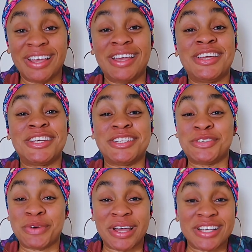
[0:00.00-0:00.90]
a
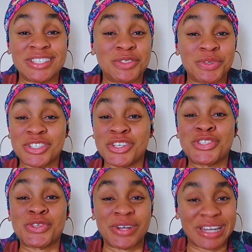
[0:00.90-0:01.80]
KiddRica situation
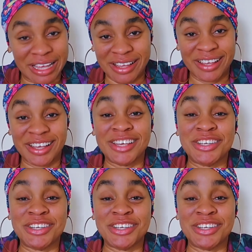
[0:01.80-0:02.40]
turner in